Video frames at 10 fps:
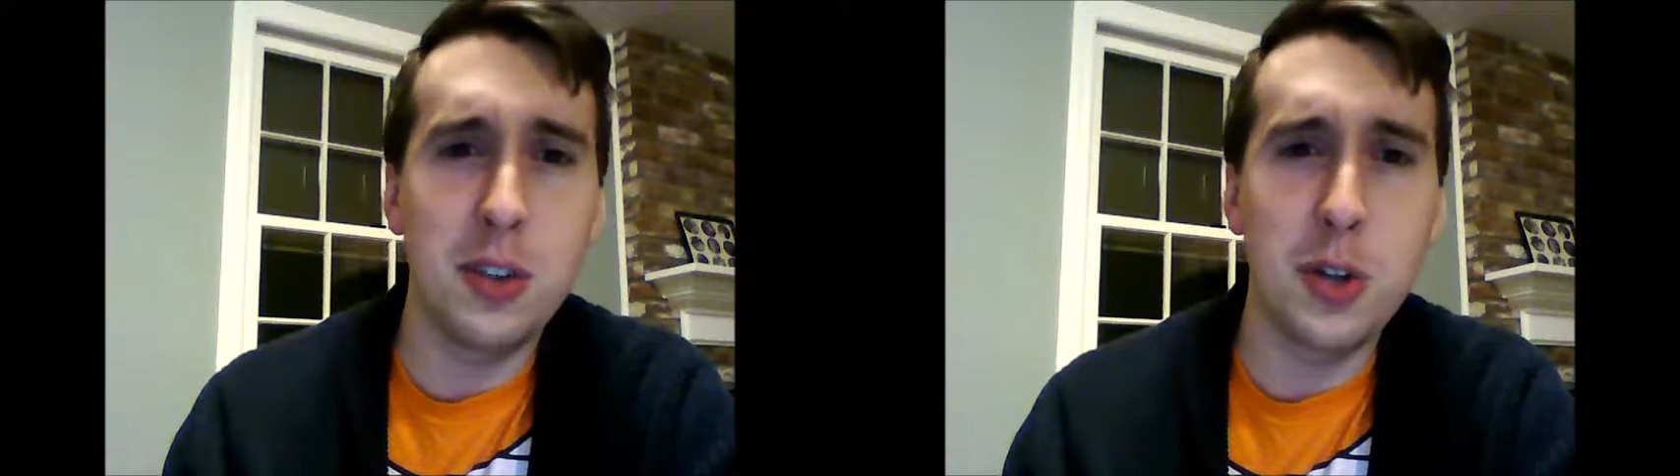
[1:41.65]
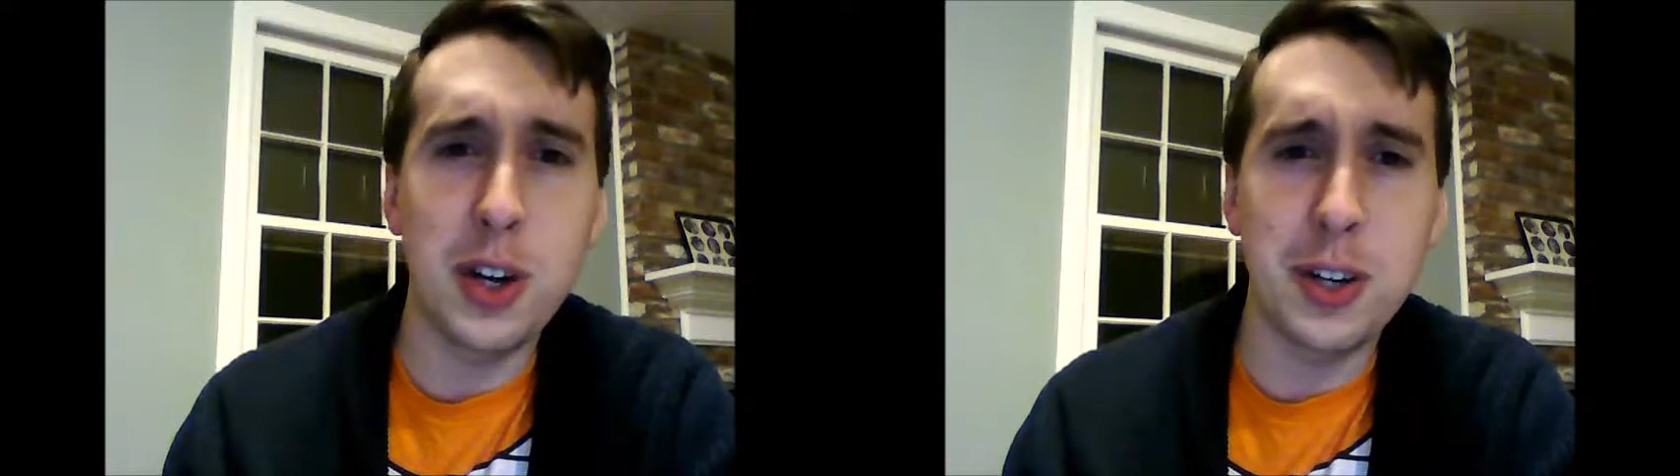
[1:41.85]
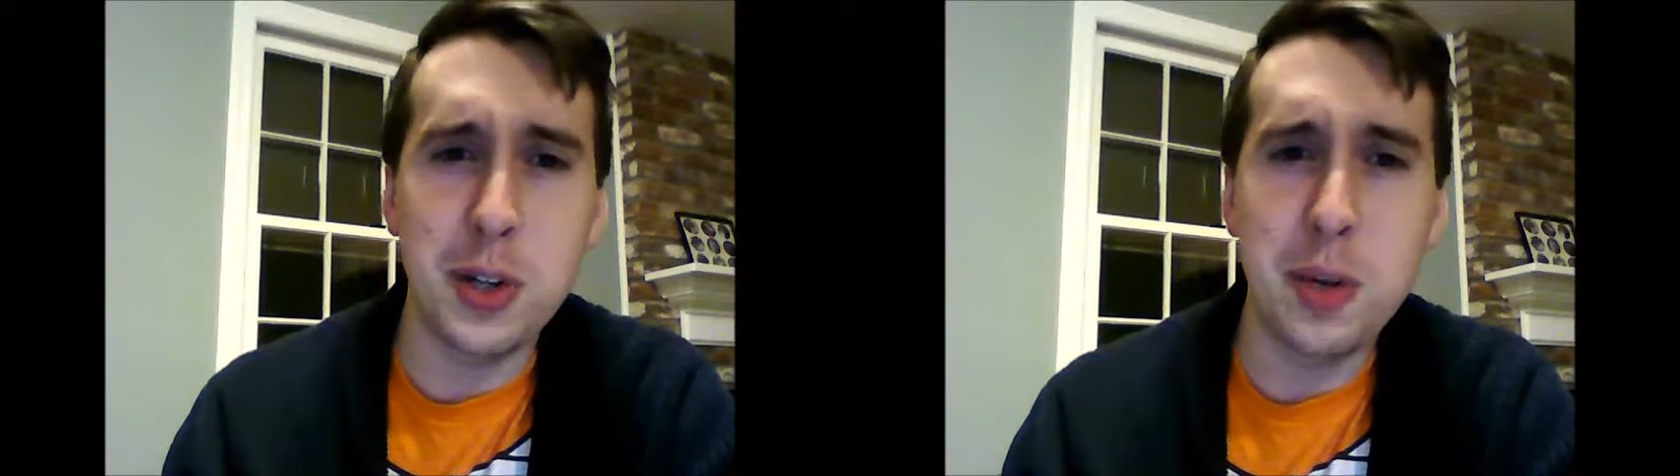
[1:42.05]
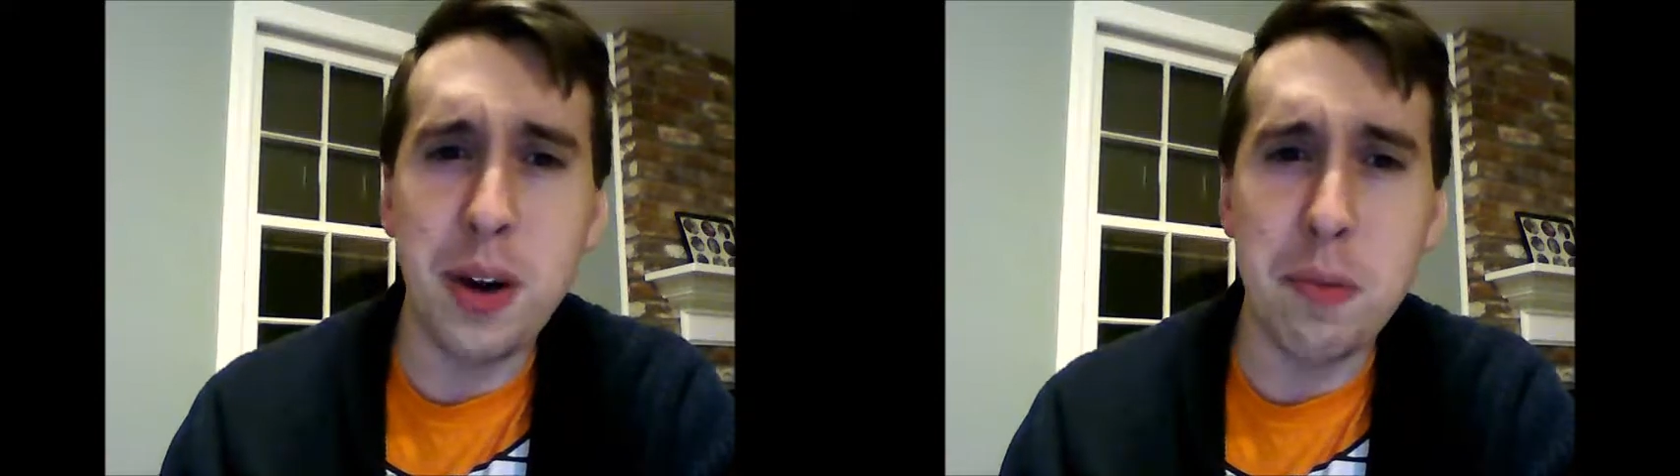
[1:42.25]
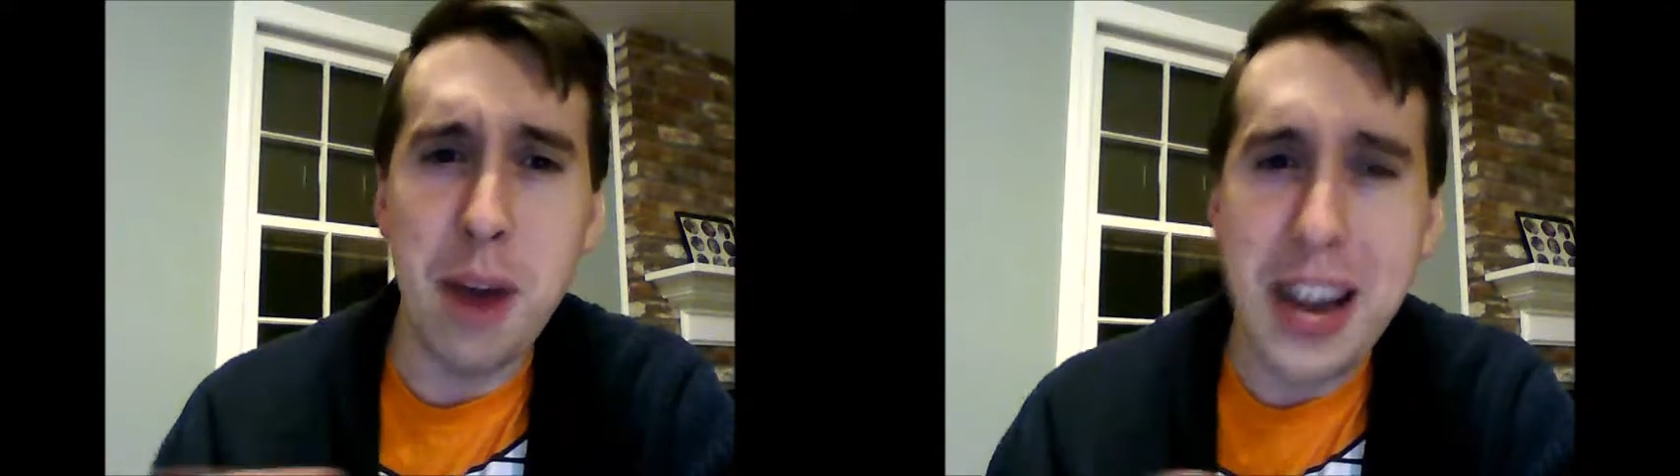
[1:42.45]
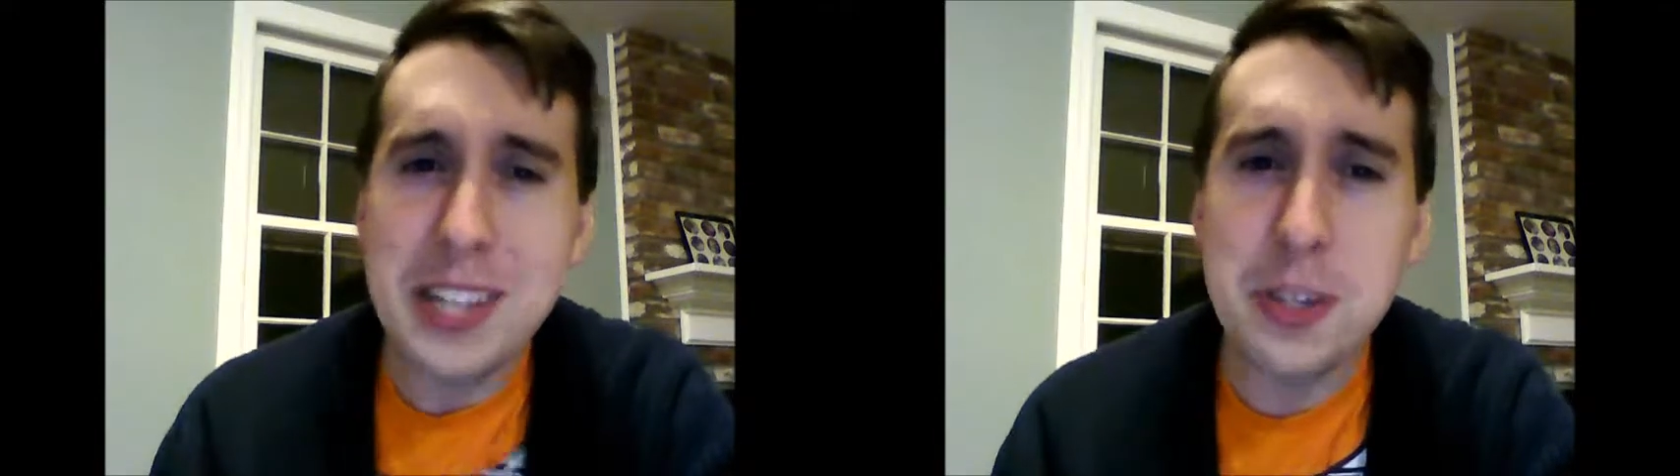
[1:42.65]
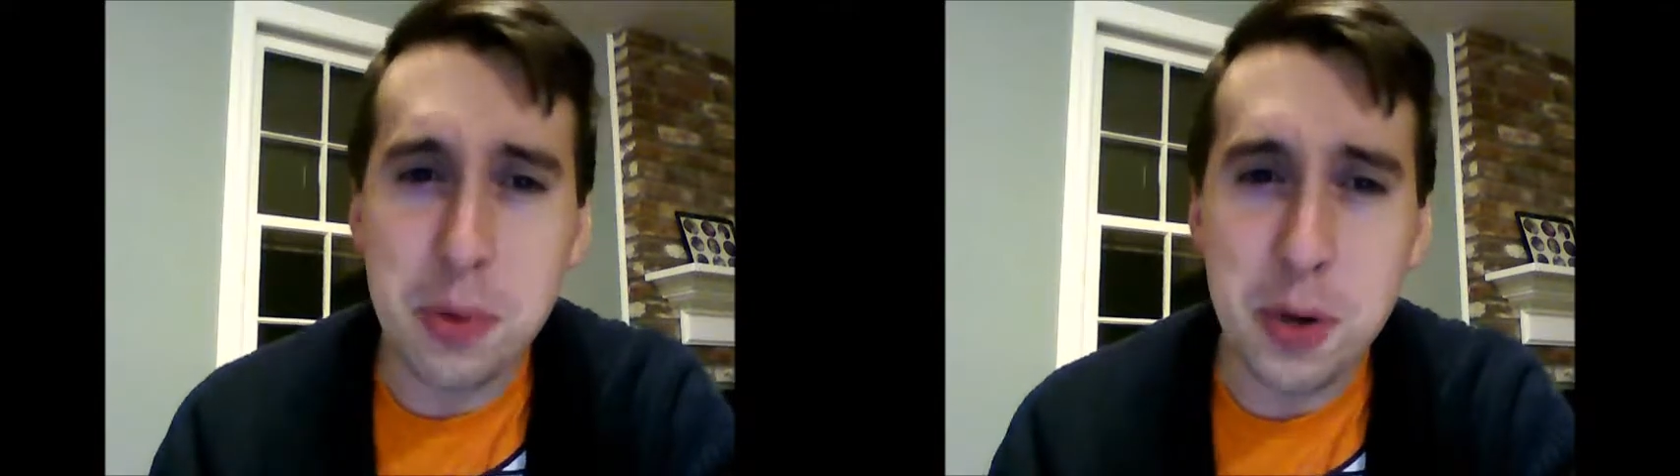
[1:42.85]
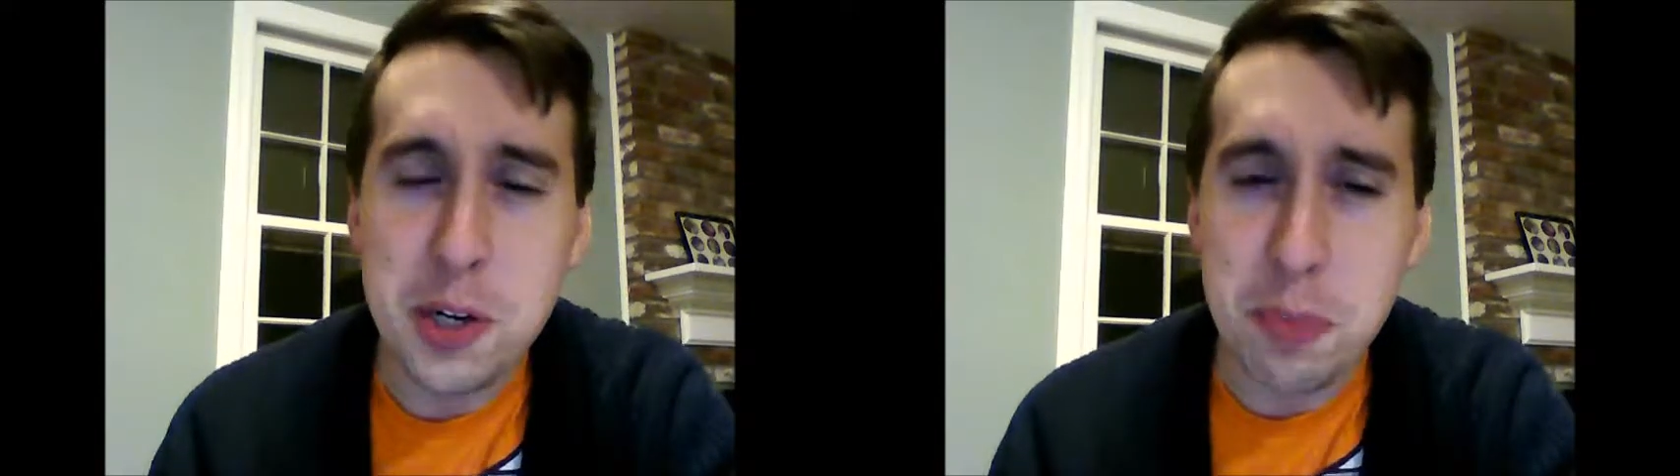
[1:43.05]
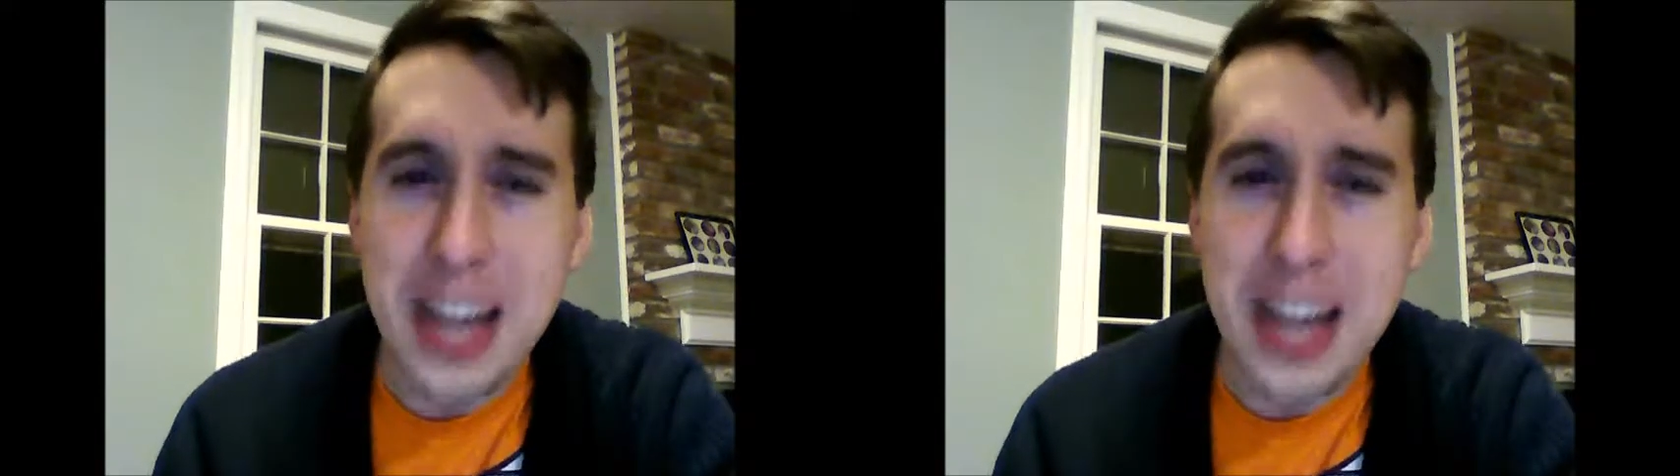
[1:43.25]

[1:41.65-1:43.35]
talking shit about my inspiration.